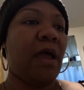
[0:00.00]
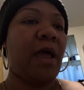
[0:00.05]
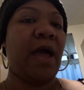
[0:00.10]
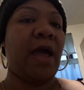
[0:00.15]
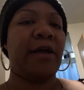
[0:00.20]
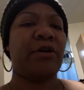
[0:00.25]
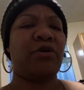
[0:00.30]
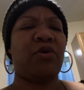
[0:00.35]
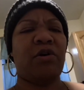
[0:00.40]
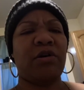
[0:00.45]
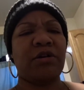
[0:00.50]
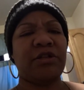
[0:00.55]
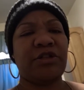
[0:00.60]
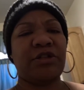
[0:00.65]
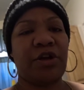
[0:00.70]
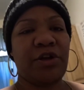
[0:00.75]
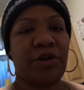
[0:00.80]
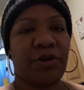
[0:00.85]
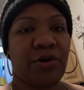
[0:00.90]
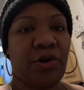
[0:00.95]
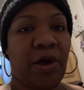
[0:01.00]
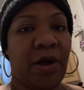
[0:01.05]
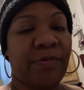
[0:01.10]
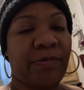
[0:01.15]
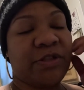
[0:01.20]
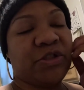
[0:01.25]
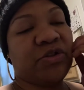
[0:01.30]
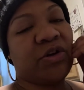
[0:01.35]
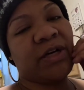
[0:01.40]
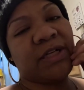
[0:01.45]
And also, you know,
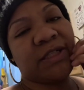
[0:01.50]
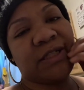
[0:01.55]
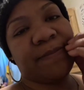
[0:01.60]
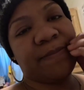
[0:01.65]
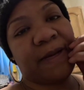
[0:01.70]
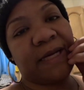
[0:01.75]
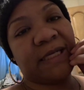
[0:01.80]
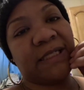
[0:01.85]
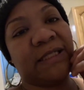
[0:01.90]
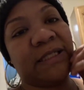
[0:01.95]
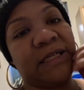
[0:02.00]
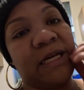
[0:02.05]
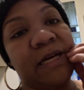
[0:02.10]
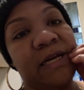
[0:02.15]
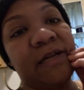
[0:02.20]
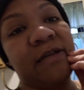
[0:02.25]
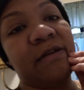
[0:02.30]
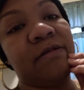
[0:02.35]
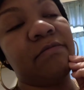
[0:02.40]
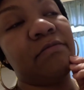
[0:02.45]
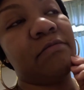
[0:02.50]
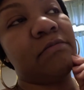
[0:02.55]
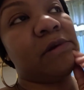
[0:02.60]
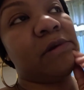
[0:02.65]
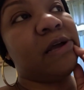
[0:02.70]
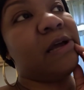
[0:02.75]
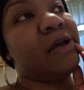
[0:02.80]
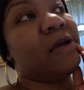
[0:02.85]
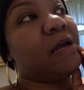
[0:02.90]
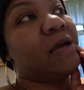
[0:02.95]
I was talking to my son
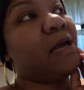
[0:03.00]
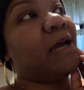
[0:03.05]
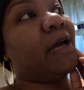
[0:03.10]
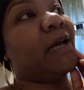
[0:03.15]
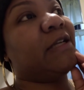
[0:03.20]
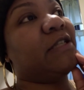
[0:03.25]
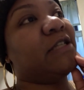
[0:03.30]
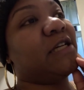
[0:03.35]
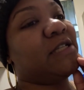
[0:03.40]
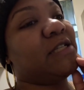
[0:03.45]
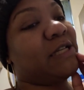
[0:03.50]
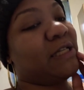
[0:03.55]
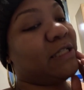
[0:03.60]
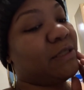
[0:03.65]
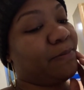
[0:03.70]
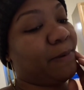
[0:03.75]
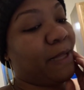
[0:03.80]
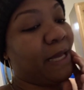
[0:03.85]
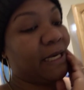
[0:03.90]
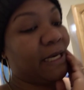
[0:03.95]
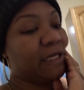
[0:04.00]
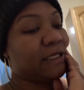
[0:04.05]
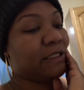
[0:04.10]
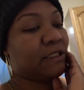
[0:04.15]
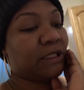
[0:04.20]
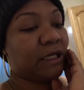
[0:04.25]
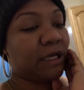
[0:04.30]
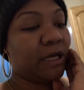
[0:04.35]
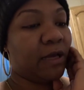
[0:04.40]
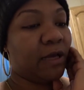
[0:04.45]
and just
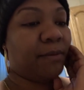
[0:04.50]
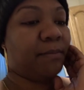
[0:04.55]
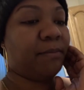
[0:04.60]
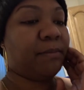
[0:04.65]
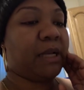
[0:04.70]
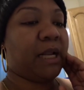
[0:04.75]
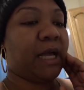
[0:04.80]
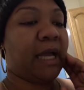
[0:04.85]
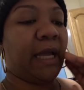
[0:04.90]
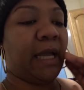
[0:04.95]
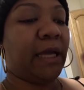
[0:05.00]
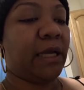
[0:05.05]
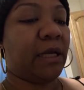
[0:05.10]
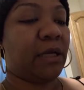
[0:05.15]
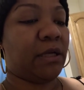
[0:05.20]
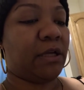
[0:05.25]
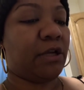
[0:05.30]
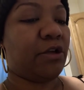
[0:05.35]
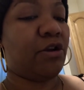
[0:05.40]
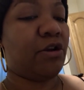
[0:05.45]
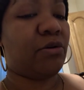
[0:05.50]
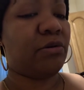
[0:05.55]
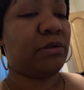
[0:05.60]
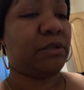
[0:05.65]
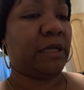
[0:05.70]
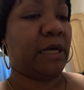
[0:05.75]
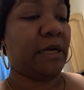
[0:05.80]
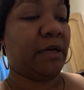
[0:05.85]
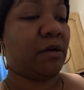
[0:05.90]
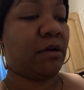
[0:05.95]
explaining to him, like, you
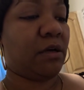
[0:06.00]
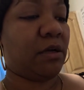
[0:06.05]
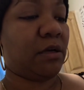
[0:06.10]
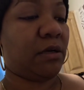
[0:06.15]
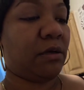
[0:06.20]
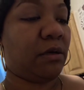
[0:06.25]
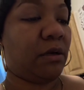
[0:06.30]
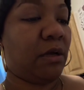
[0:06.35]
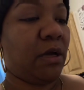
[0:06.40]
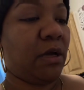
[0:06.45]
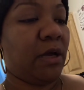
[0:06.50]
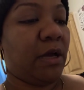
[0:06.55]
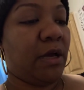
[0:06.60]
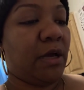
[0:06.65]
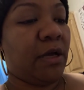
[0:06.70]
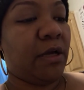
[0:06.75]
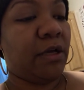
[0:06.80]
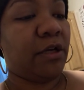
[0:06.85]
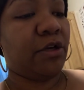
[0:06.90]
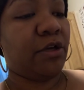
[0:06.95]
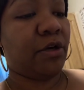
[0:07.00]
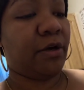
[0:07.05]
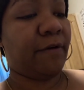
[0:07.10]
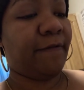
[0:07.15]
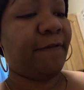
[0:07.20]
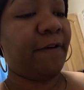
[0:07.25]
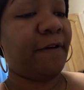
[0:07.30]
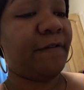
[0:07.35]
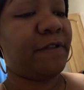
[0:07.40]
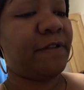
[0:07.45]
know, Zion,
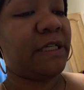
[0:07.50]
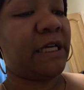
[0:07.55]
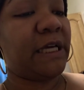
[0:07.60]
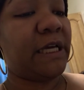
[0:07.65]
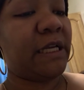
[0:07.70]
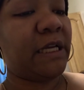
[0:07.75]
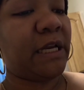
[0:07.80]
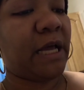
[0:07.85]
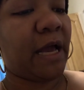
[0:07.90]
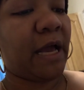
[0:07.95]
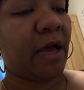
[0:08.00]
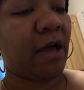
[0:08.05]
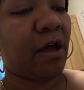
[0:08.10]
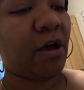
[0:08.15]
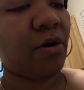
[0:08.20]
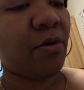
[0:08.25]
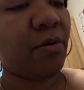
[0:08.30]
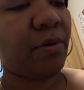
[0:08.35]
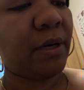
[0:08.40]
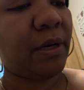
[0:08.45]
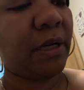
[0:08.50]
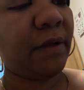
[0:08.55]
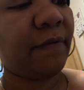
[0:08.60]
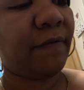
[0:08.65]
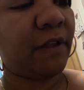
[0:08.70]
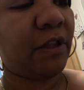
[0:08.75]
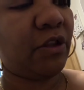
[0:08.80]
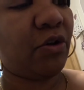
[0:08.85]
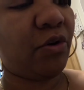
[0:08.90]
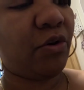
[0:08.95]
you're 15 now, and
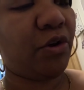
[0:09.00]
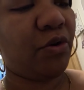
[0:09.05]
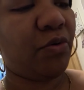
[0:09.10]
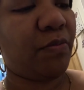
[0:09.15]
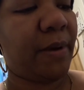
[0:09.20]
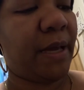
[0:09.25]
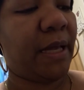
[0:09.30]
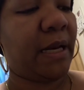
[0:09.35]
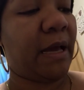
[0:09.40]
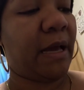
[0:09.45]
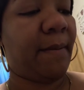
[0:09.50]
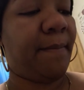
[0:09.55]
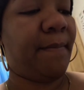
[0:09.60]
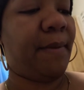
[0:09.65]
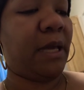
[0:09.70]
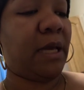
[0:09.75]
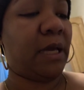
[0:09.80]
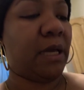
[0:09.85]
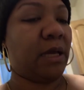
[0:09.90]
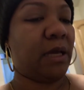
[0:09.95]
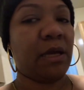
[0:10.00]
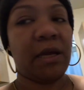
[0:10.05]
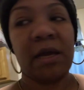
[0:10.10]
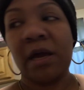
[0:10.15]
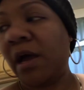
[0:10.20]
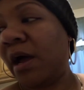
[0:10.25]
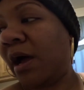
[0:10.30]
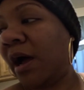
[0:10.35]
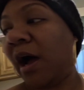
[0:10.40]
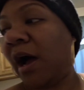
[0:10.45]
even though you may not be
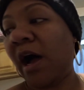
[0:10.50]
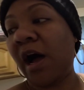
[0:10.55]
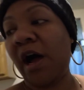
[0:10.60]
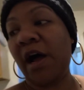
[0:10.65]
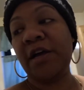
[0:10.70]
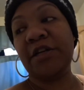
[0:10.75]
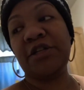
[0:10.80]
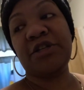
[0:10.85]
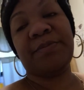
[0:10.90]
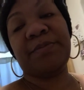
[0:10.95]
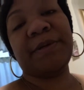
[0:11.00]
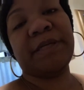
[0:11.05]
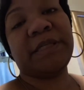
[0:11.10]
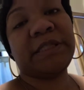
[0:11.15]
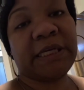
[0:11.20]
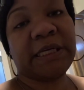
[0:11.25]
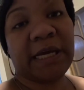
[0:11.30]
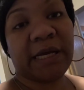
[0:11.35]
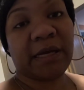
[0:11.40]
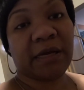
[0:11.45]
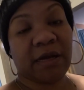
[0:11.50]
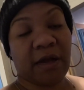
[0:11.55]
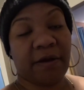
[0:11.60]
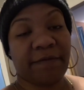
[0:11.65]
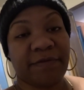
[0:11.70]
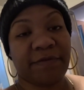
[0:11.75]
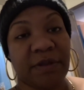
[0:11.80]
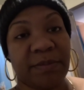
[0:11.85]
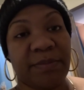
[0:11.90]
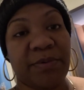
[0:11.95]
100%
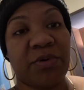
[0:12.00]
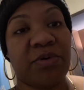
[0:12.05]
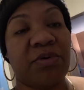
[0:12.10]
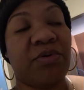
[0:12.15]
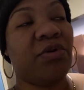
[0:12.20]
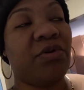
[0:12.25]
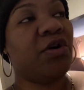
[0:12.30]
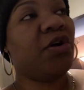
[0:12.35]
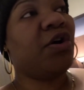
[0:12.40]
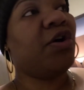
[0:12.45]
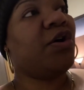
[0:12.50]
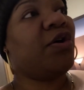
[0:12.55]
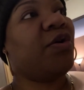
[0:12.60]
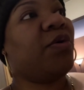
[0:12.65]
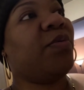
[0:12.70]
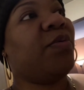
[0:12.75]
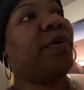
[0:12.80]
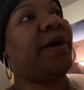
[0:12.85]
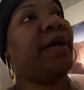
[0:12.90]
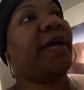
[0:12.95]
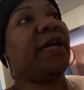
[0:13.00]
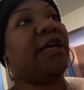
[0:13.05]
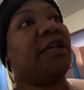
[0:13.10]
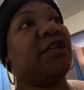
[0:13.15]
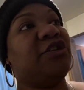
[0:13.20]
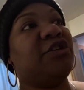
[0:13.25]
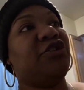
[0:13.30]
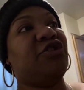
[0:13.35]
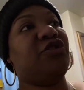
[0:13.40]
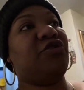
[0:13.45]
comfortable with
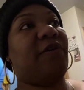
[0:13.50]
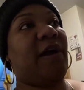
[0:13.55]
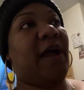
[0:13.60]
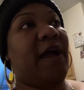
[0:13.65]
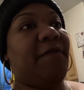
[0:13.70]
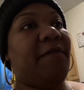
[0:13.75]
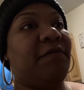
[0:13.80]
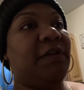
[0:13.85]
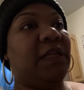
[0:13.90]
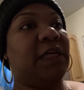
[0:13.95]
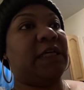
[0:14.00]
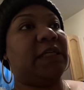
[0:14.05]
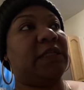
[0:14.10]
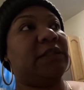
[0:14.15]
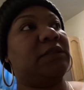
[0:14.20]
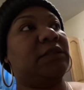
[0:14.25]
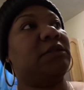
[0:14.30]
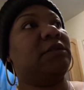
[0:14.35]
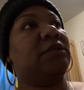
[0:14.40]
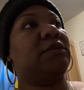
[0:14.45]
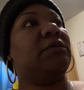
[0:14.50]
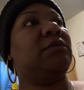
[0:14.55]
traveling